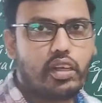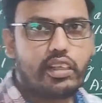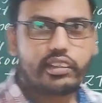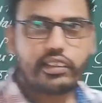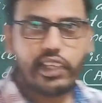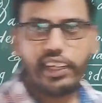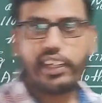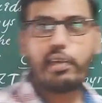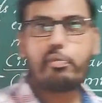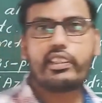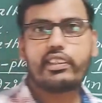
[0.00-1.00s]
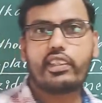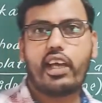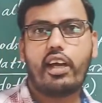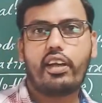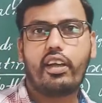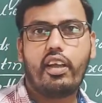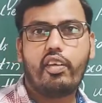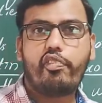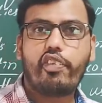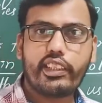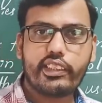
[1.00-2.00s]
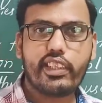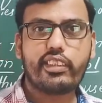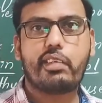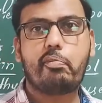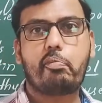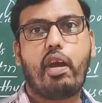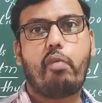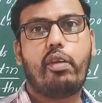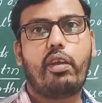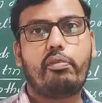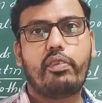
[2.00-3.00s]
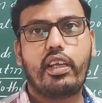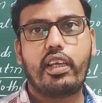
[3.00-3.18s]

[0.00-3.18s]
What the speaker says: still chemists are facing some problem